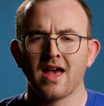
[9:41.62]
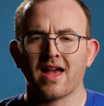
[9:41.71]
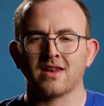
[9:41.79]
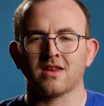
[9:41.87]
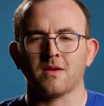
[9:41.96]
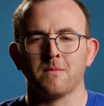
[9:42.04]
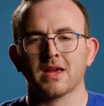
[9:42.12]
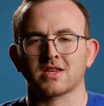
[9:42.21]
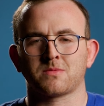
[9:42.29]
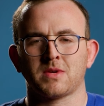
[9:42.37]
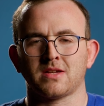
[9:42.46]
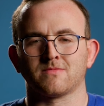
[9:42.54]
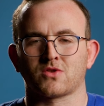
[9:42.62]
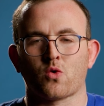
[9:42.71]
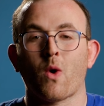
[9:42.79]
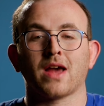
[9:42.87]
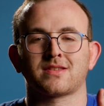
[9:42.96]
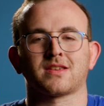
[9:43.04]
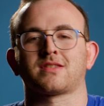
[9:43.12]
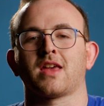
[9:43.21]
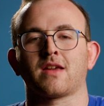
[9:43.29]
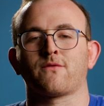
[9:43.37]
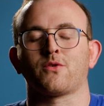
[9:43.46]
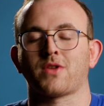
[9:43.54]
And it makes me twice as
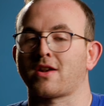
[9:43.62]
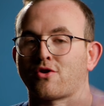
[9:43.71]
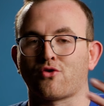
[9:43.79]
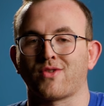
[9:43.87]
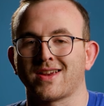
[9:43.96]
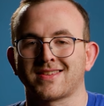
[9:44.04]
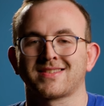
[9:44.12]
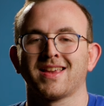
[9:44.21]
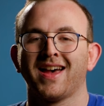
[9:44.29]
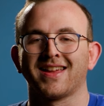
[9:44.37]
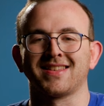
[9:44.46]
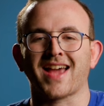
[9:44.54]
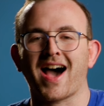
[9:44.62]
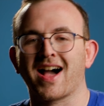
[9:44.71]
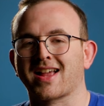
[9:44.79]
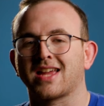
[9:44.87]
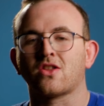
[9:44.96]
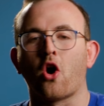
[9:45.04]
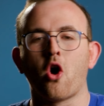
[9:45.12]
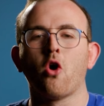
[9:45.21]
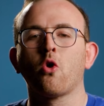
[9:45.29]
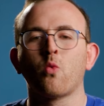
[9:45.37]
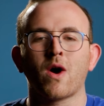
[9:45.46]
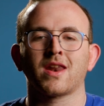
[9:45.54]
thankful that Chris, Doc, and the
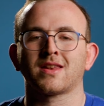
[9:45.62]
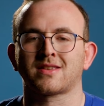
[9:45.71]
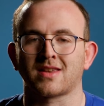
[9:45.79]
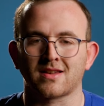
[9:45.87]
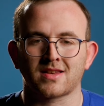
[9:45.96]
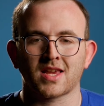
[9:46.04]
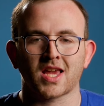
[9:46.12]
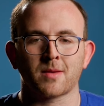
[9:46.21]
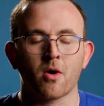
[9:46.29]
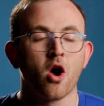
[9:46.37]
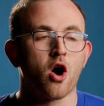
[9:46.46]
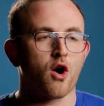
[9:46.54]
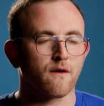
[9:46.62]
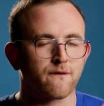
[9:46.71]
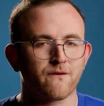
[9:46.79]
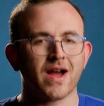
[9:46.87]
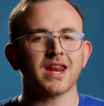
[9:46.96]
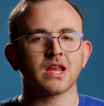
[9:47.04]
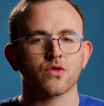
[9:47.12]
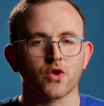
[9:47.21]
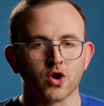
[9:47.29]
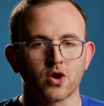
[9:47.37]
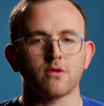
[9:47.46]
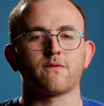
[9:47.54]
whole One Instant team are fighting
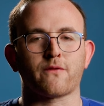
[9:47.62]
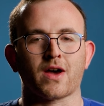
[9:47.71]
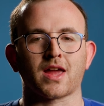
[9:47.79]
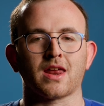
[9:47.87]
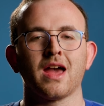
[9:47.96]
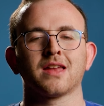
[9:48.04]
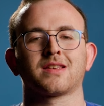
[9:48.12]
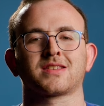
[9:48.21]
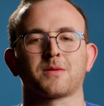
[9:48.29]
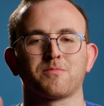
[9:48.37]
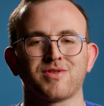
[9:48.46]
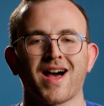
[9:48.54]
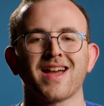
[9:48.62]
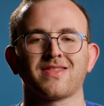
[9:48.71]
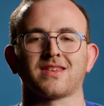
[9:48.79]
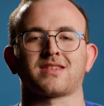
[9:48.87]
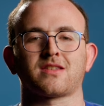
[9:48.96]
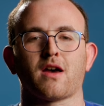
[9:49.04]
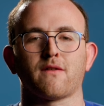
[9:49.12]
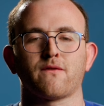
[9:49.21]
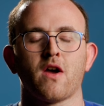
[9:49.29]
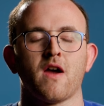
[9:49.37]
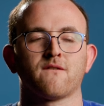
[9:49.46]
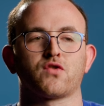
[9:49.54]
the good fight to supply this stuff
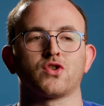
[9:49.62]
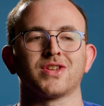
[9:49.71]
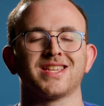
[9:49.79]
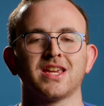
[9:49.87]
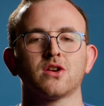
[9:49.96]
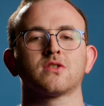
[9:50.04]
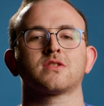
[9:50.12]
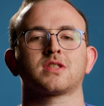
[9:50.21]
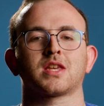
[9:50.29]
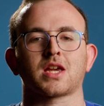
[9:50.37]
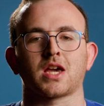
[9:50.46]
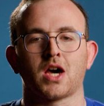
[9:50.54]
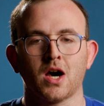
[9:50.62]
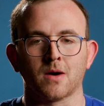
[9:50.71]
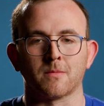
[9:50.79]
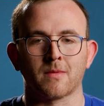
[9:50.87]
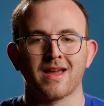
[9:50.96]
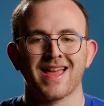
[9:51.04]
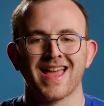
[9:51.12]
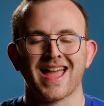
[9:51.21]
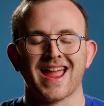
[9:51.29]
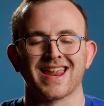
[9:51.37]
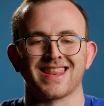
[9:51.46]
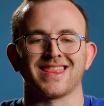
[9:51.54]
for years to come.
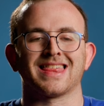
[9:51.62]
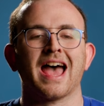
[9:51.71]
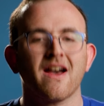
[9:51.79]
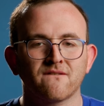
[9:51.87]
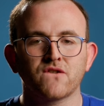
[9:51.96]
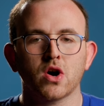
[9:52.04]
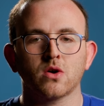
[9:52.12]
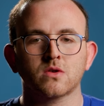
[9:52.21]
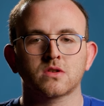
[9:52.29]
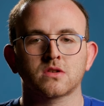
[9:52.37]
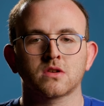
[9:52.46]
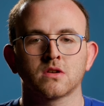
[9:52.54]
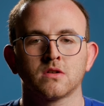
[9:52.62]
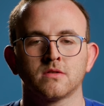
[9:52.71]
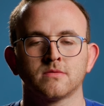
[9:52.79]
And that, folks,